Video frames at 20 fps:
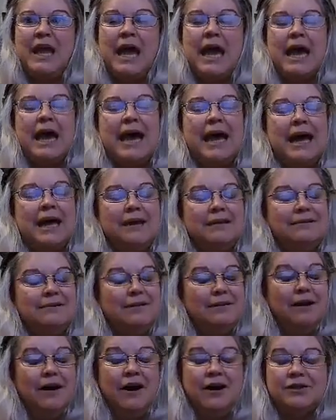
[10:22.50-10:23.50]
and
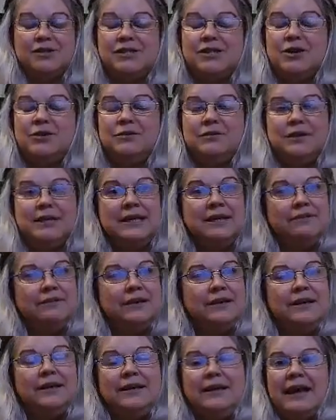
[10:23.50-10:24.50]
also
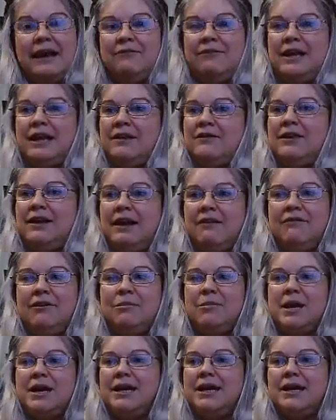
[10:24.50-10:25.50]
giving
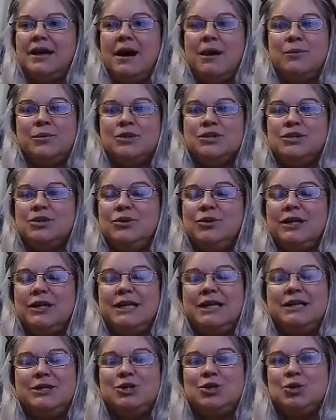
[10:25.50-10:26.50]
everybody an
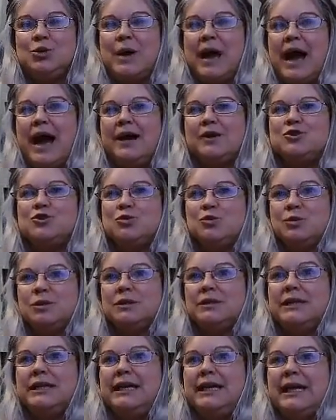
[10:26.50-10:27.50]
opportunity to
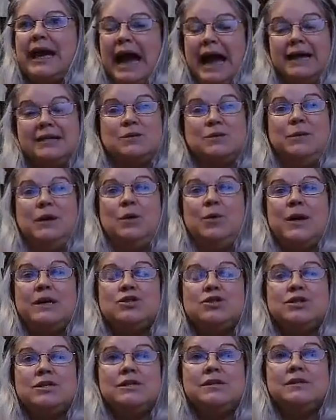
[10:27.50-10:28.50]
actually ask me
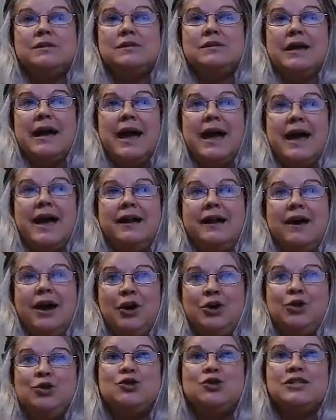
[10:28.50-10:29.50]
questions and
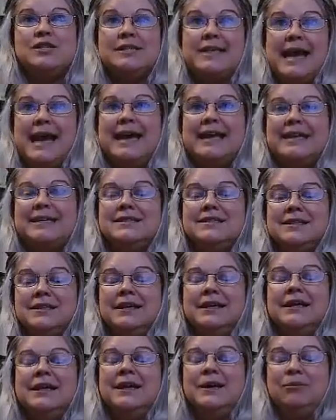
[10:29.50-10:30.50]
understand
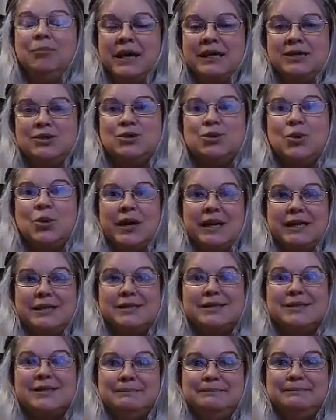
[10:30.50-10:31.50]
my
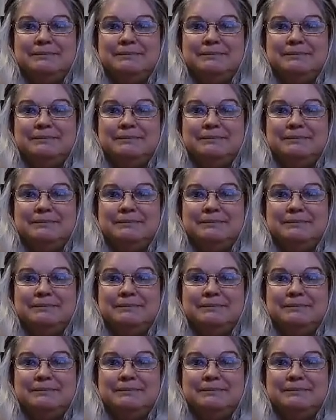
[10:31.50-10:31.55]
stories.